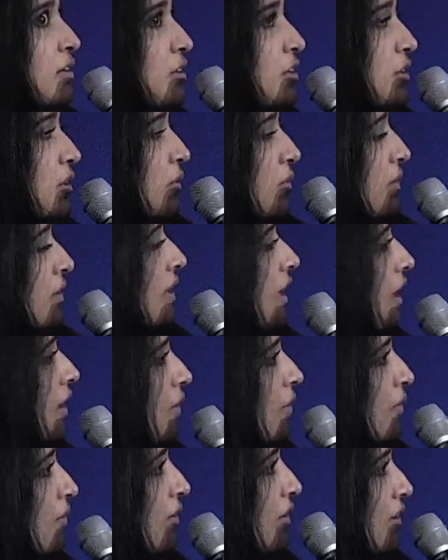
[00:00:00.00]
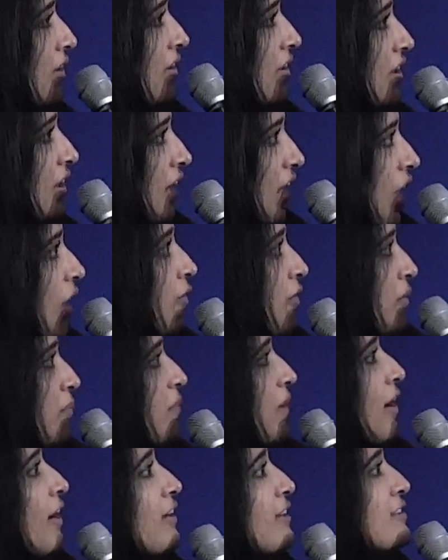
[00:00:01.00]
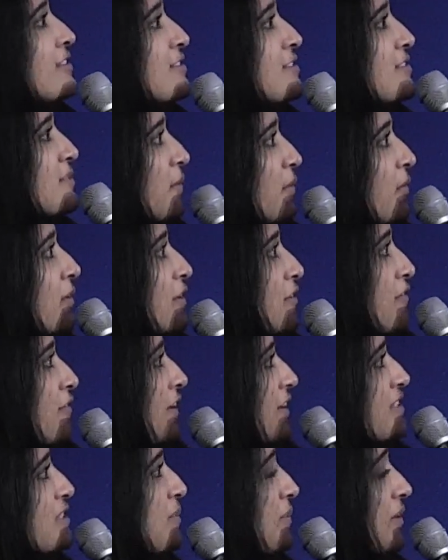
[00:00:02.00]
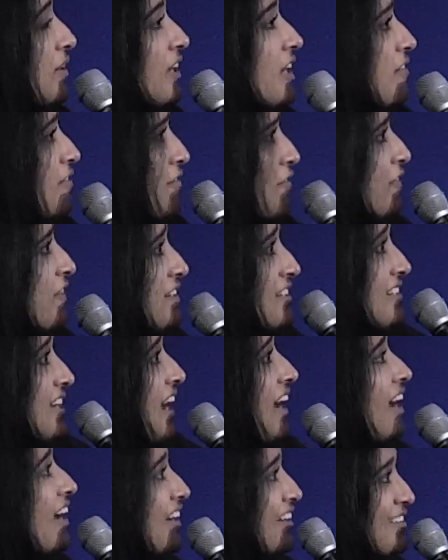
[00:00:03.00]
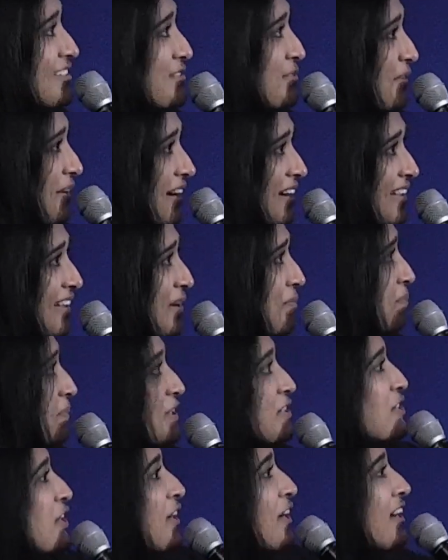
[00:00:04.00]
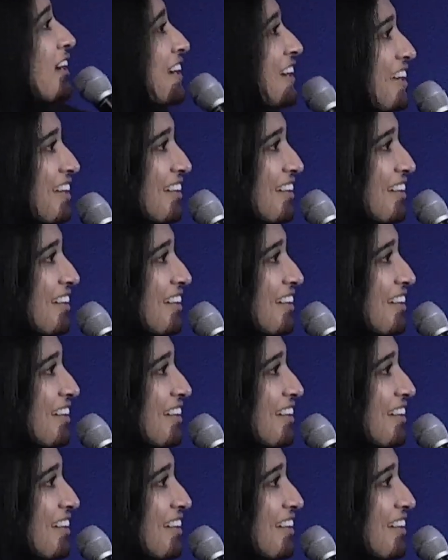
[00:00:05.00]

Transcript: without our minds or the flexibility, even for dads, right? Like paternity